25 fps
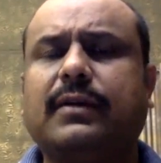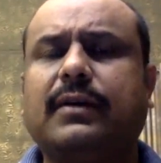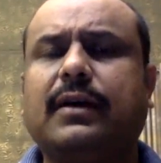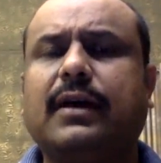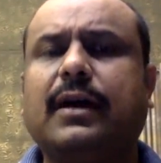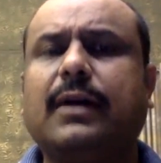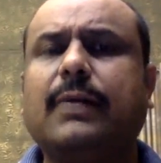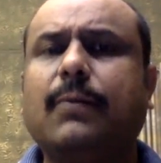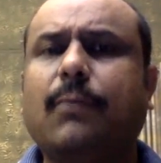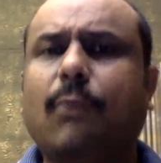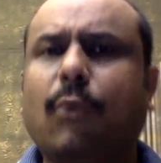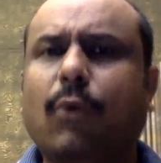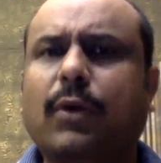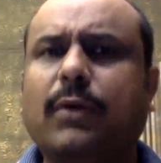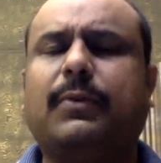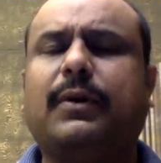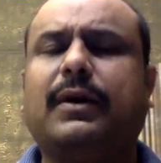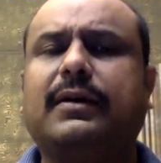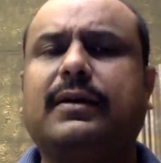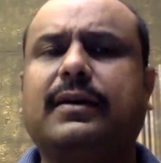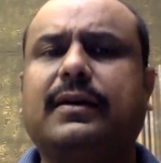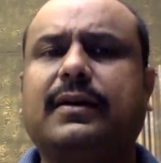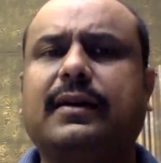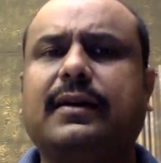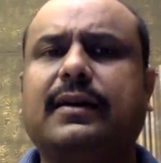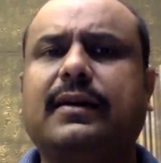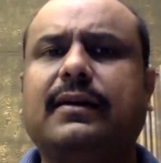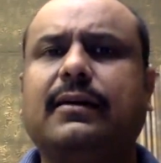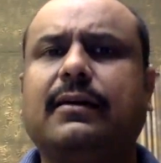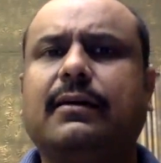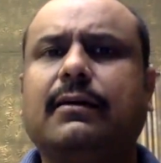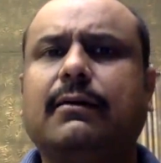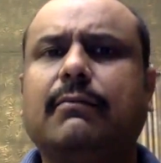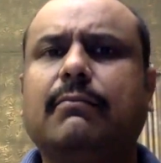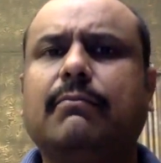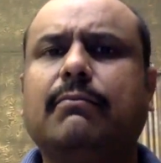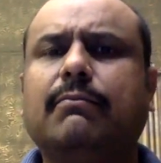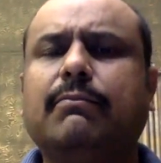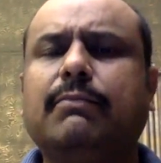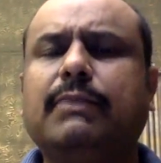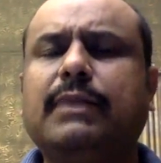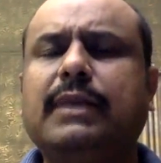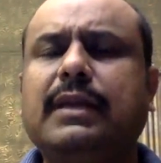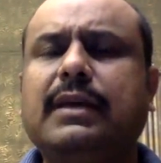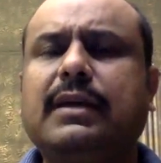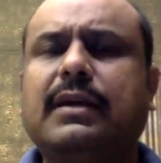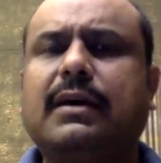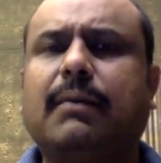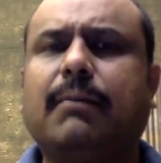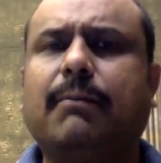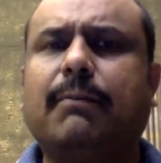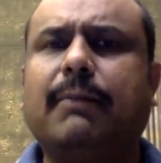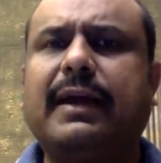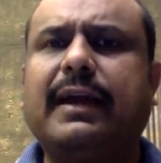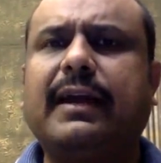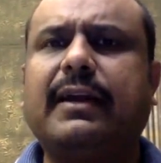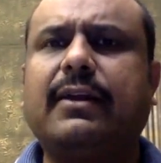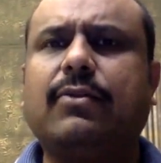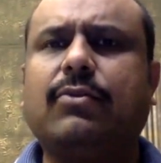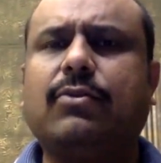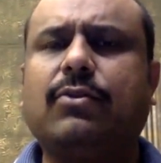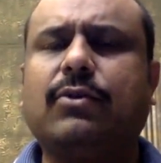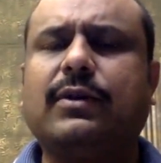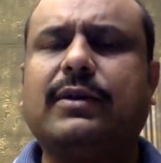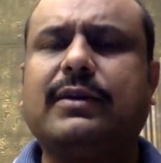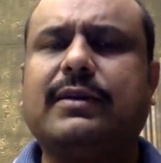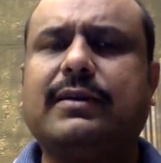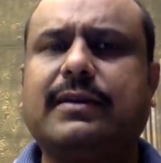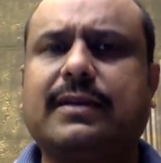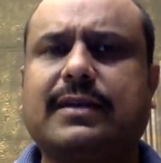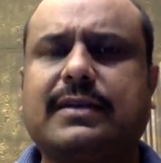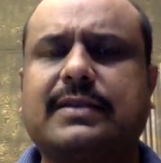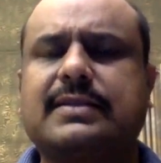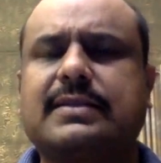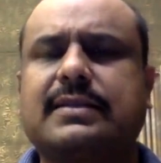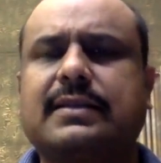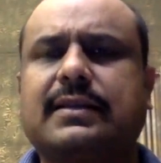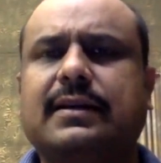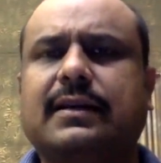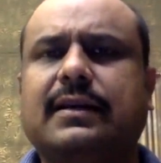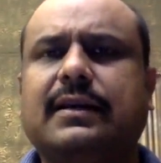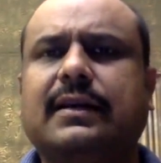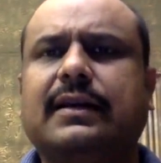And more importantly, be compliant with your drugs.